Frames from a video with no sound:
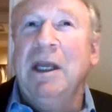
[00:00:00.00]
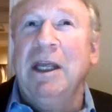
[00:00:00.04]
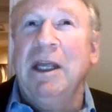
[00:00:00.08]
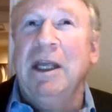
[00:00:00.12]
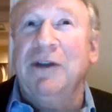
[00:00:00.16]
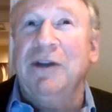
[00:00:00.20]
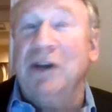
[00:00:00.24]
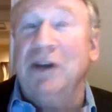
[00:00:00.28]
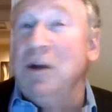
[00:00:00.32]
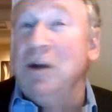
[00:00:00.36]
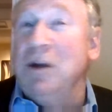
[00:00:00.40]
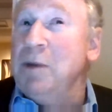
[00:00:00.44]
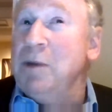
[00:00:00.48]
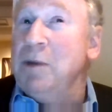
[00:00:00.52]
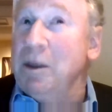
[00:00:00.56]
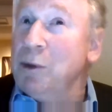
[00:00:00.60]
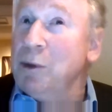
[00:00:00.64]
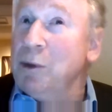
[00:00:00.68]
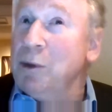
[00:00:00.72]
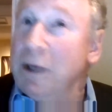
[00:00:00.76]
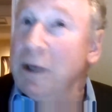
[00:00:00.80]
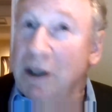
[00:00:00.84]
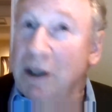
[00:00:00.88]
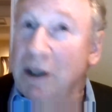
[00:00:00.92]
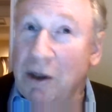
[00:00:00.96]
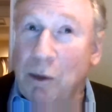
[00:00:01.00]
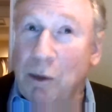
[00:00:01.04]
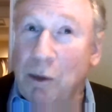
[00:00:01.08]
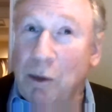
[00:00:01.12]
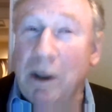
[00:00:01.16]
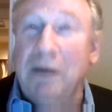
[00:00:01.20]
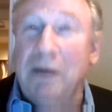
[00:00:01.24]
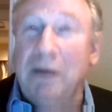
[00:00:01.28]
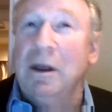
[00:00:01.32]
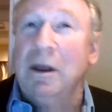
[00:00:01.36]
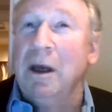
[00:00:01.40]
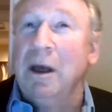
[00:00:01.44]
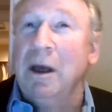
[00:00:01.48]
is going to be a pretty good
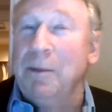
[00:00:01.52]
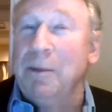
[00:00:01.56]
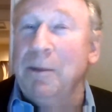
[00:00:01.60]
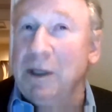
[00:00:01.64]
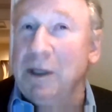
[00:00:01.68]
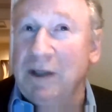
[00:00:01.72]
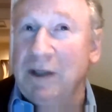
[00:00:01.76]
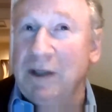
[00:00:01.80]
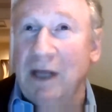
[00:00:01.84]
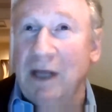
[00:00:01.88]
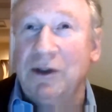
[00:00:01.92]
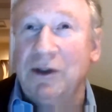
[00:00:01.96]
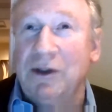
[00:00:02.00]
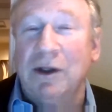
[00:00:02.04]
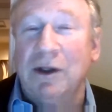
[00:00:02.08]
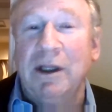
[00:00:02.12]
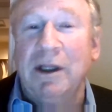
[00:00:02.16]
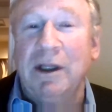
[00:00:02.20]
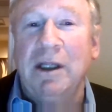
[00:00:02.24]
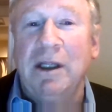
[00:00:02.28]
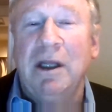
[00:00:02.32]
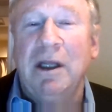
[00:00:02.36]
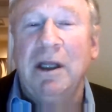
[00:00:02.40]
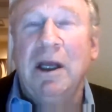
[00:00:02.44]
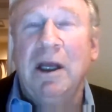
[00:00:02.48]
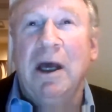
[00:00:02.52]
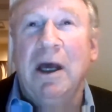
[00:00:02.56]
one, potentially.